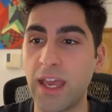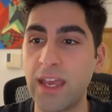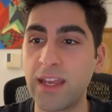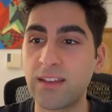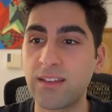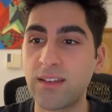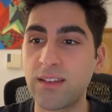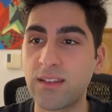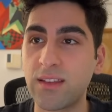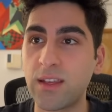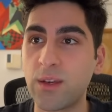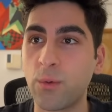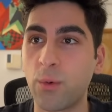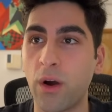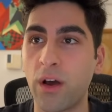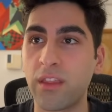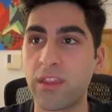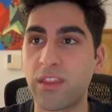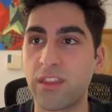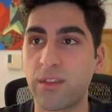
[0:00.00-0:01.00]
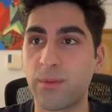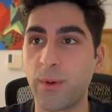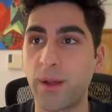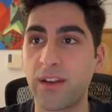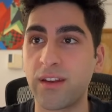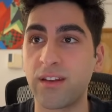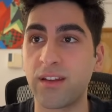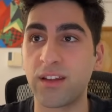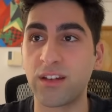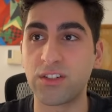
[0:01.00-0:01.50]
a to d1
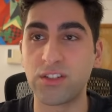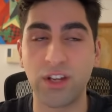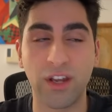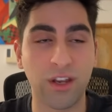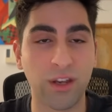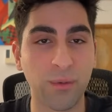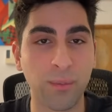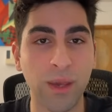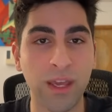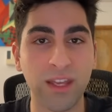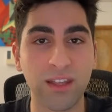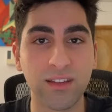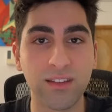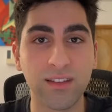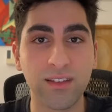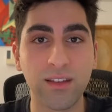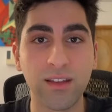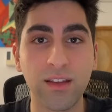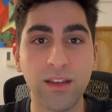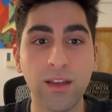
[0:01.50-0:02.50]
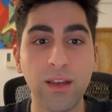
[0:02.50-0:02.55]
threatening checkmate.